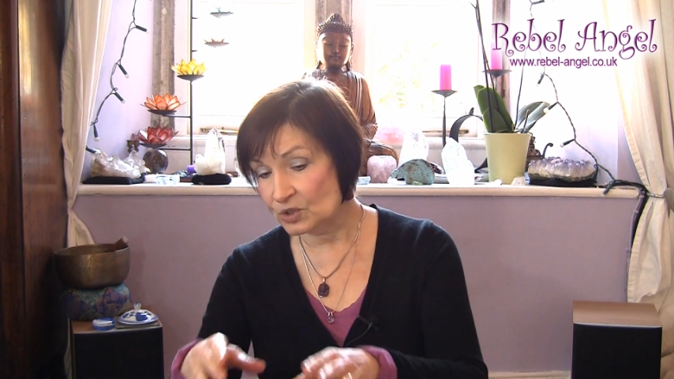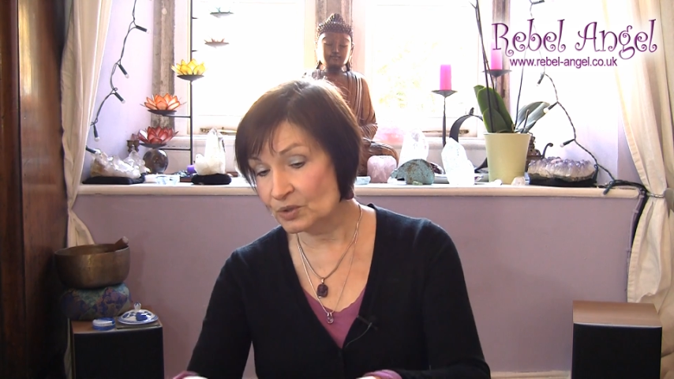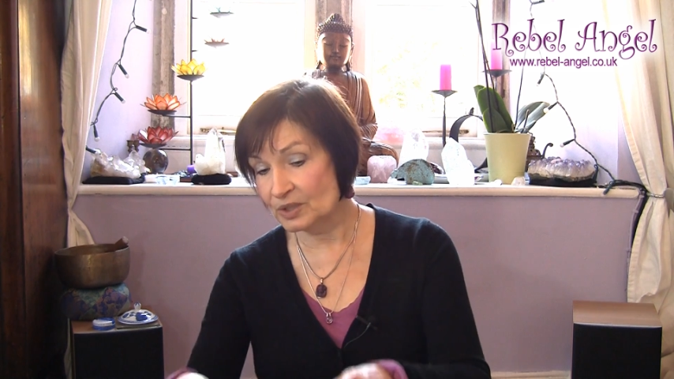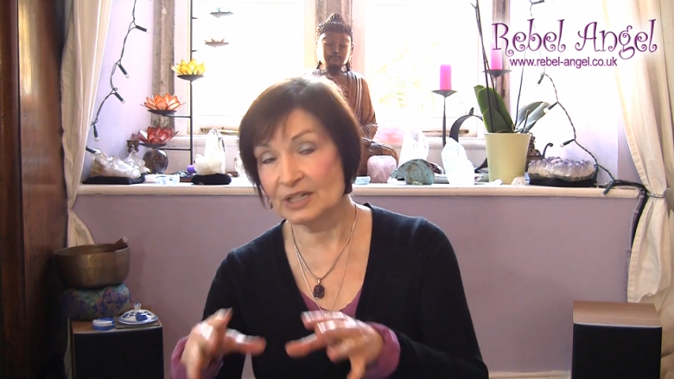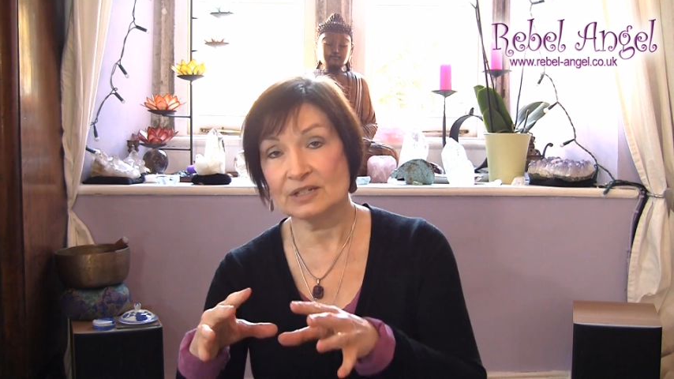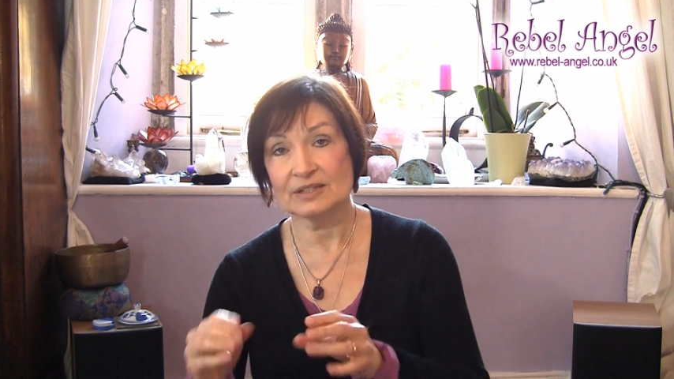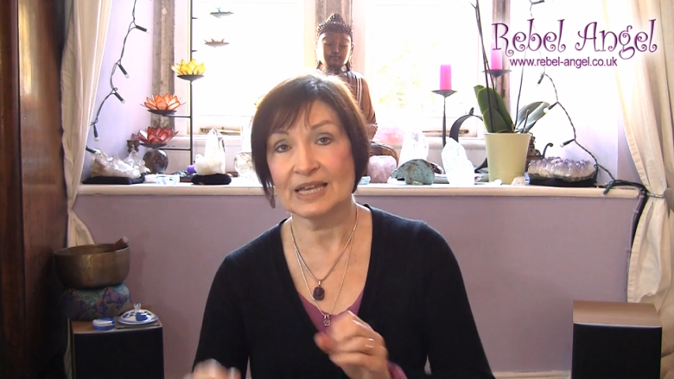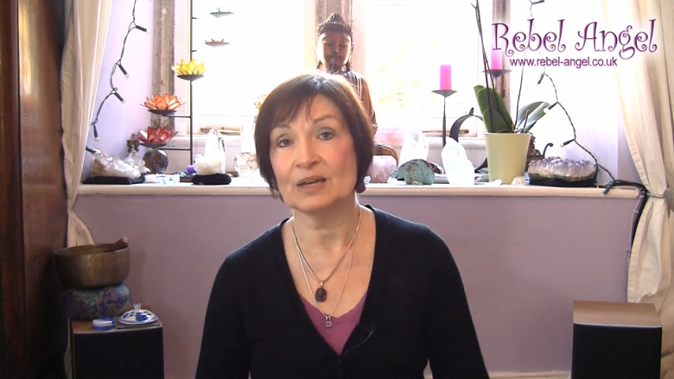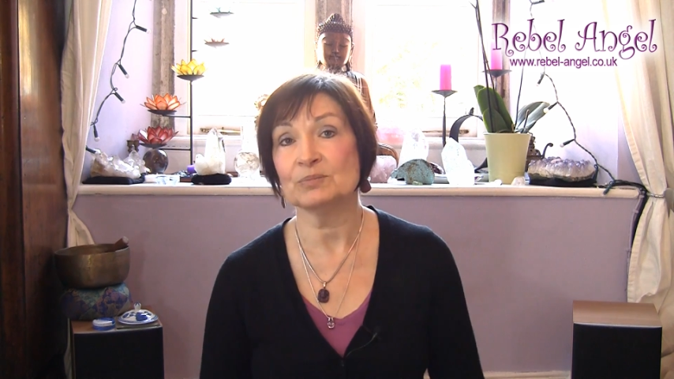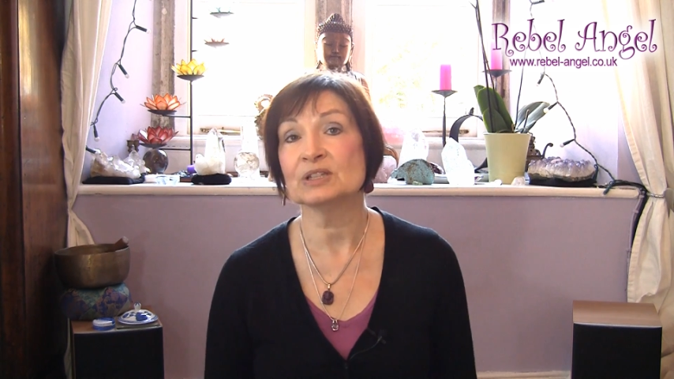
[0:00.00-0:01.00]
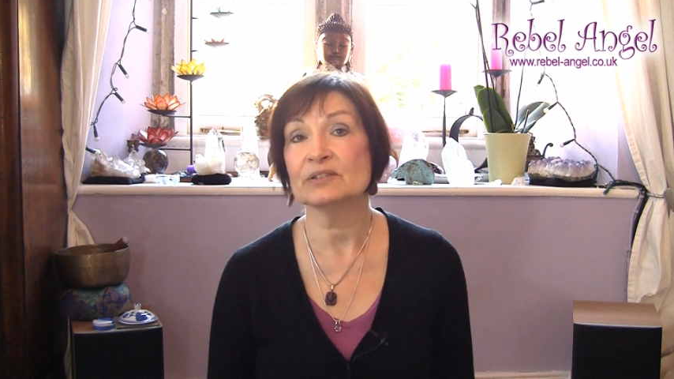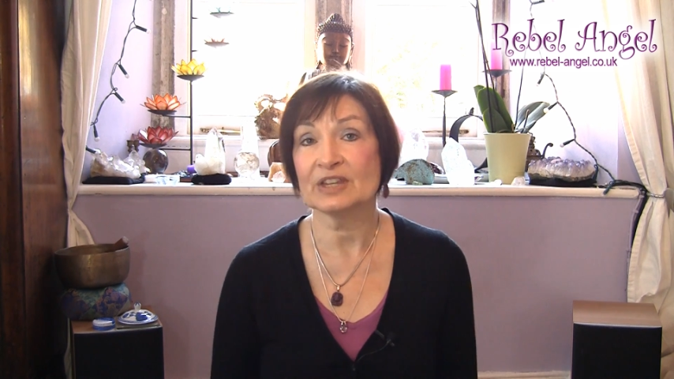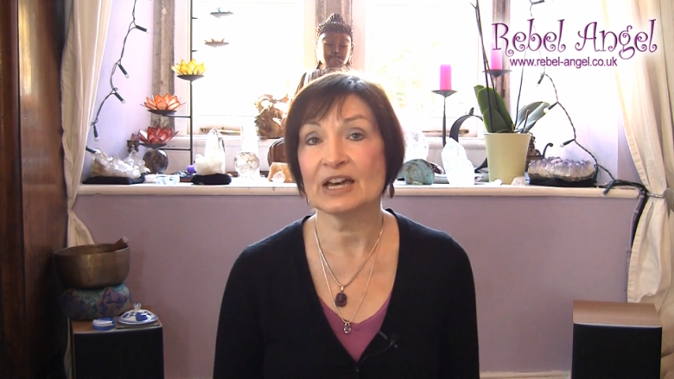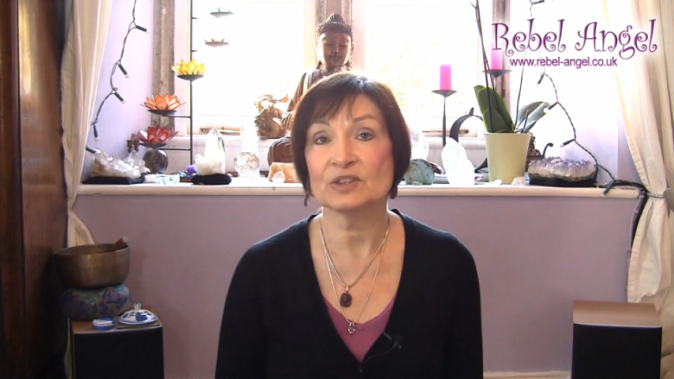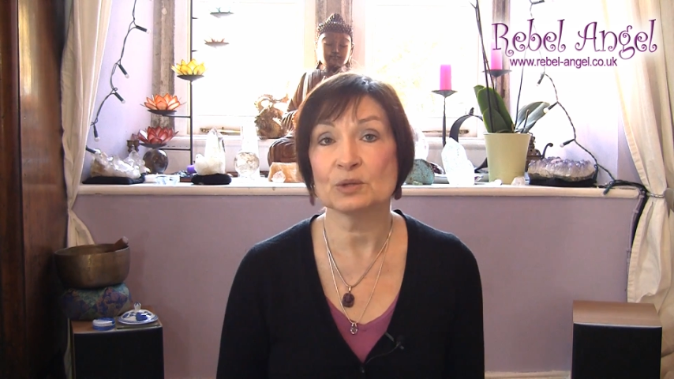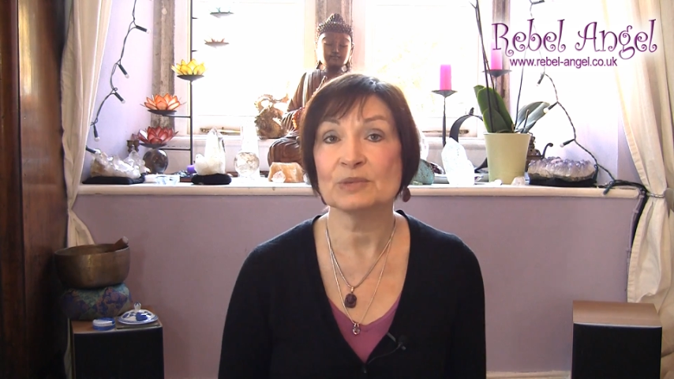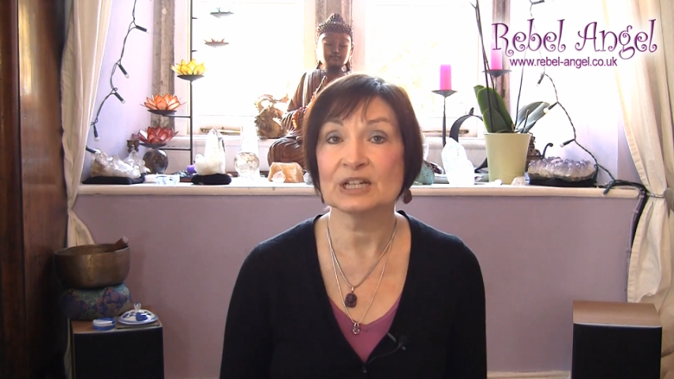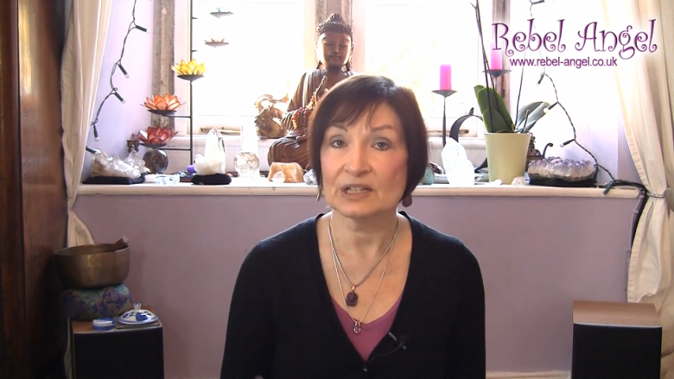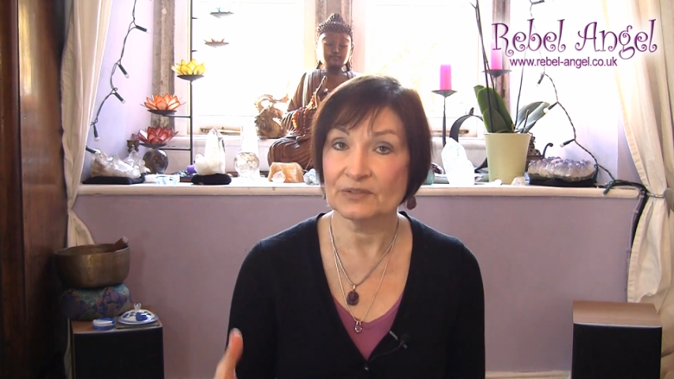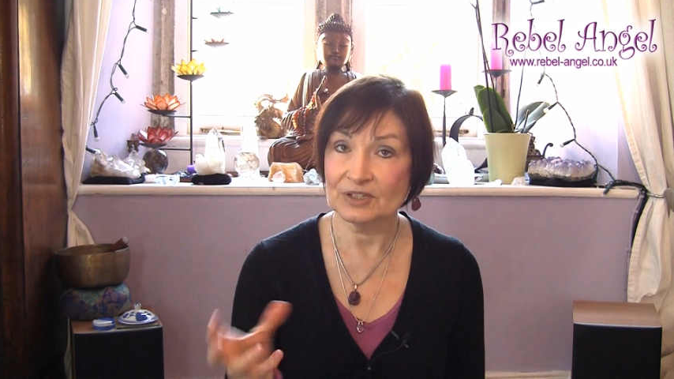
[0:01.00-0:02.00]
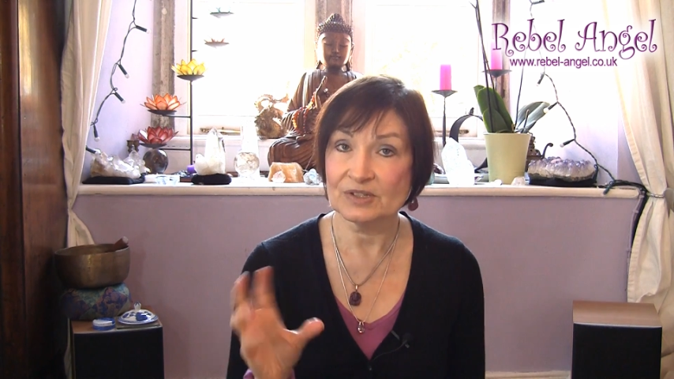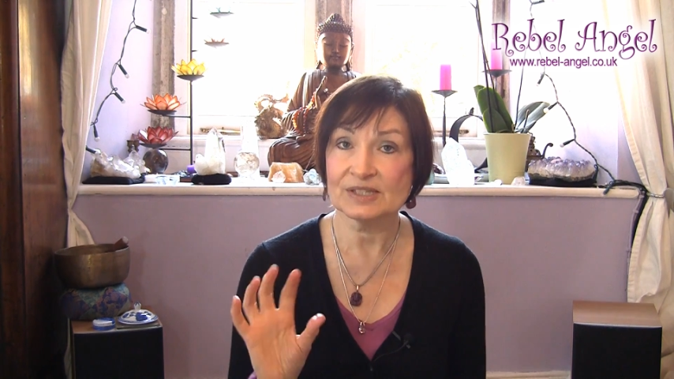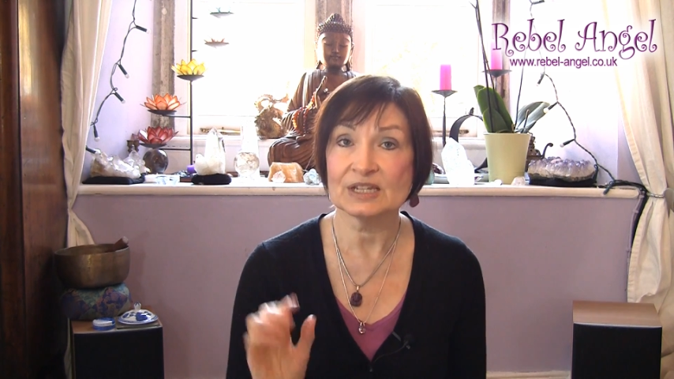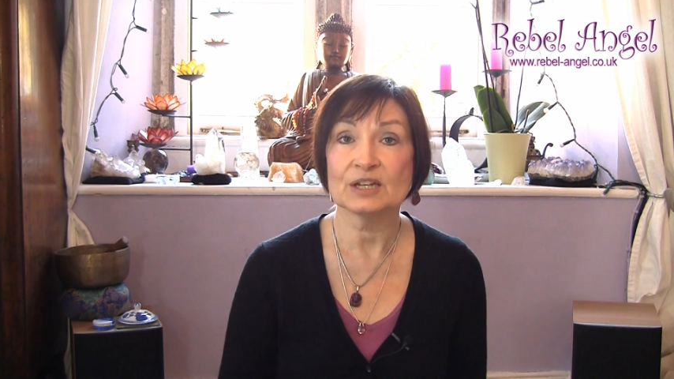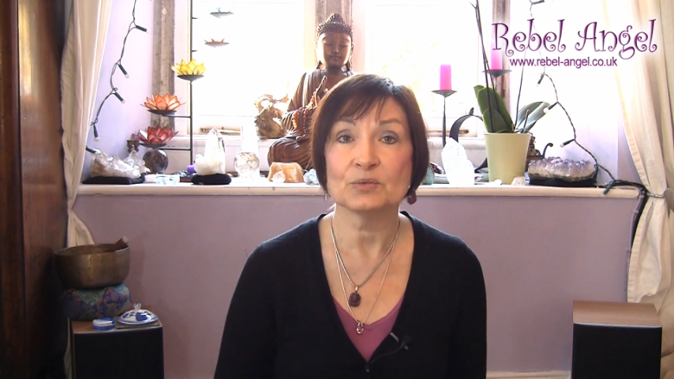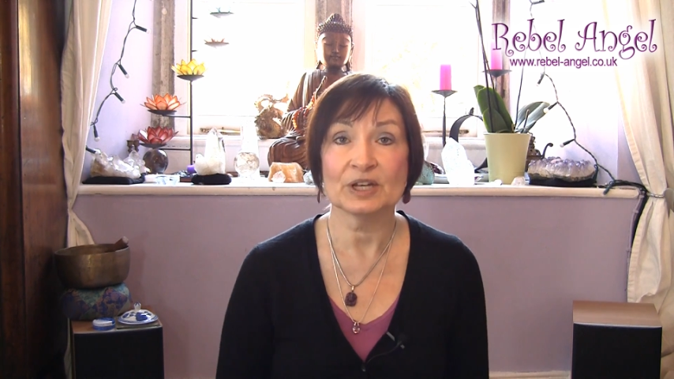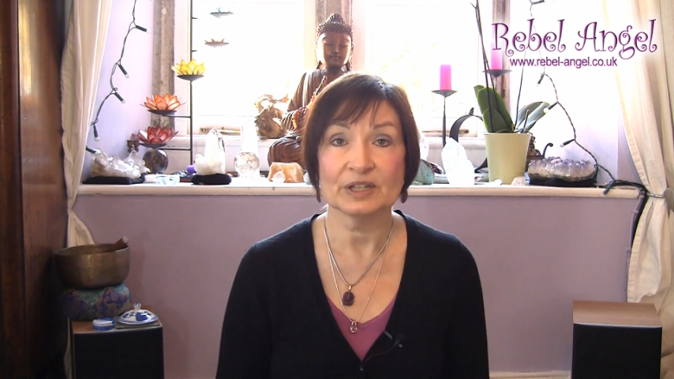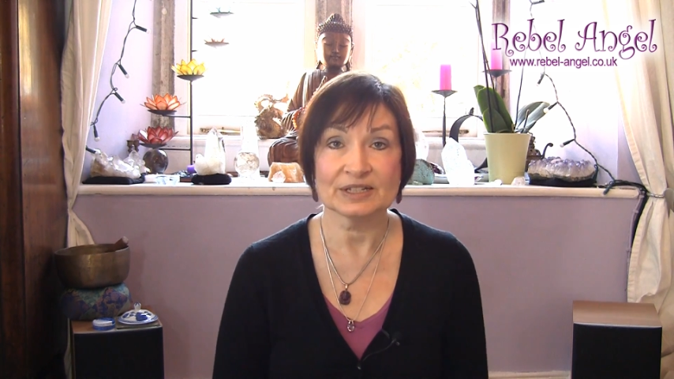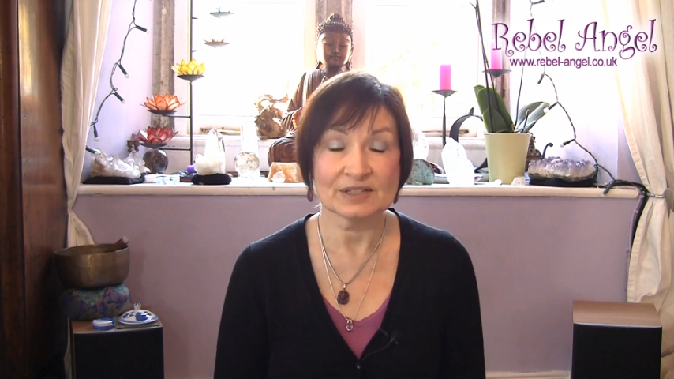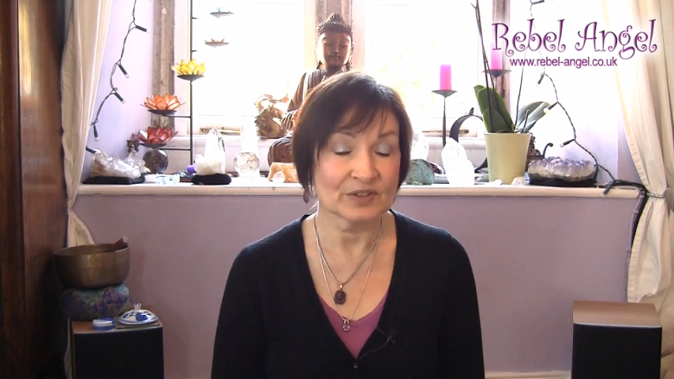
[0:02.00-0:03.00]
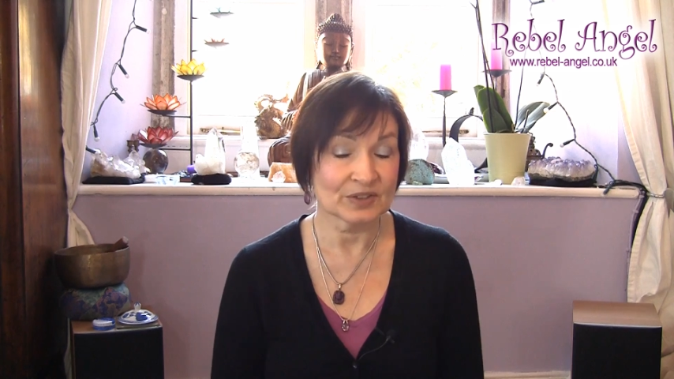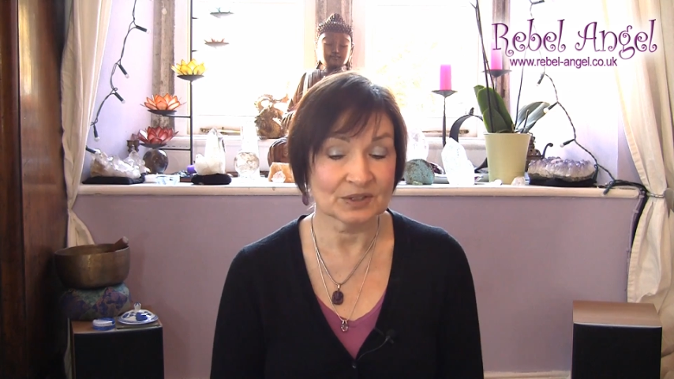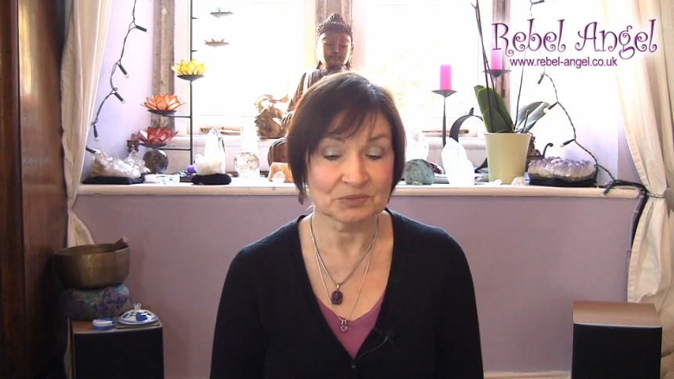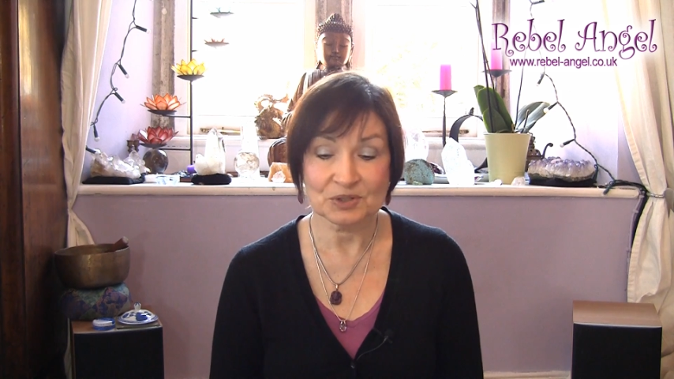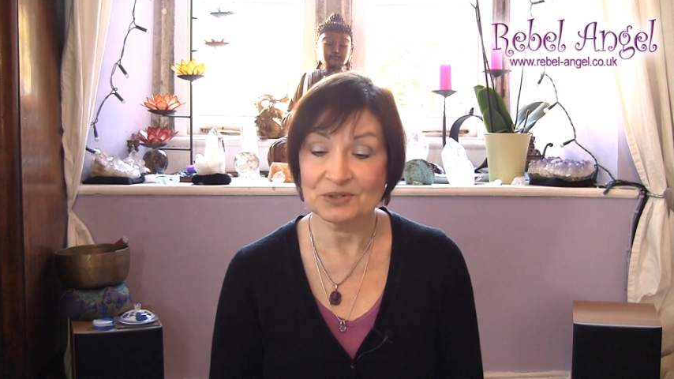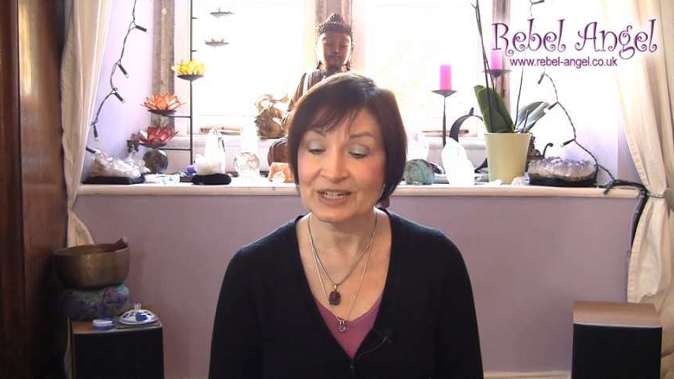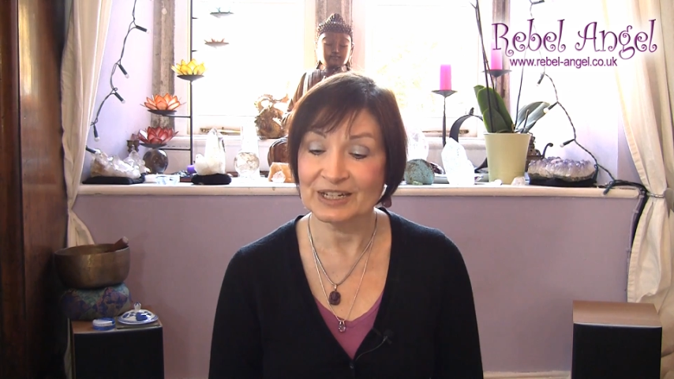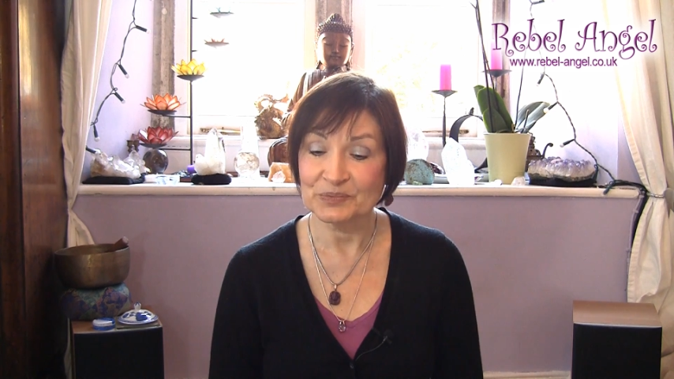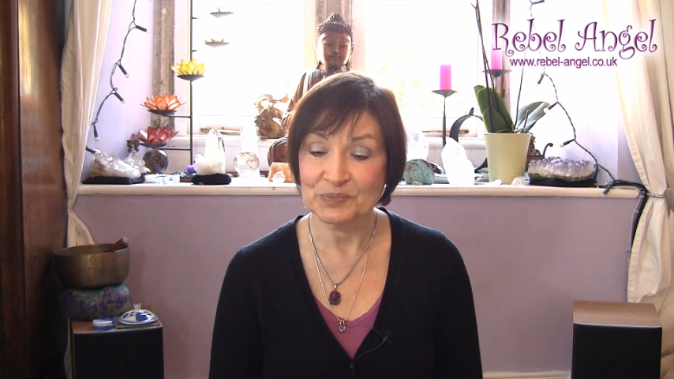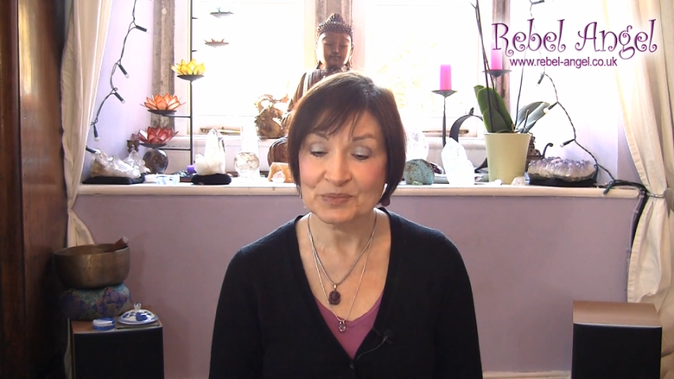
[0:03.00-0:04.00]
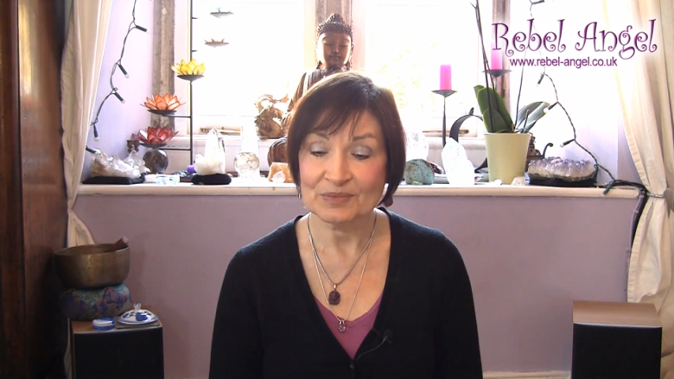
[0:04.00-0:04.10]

good example of that in the middle if you see it while it's on the screen.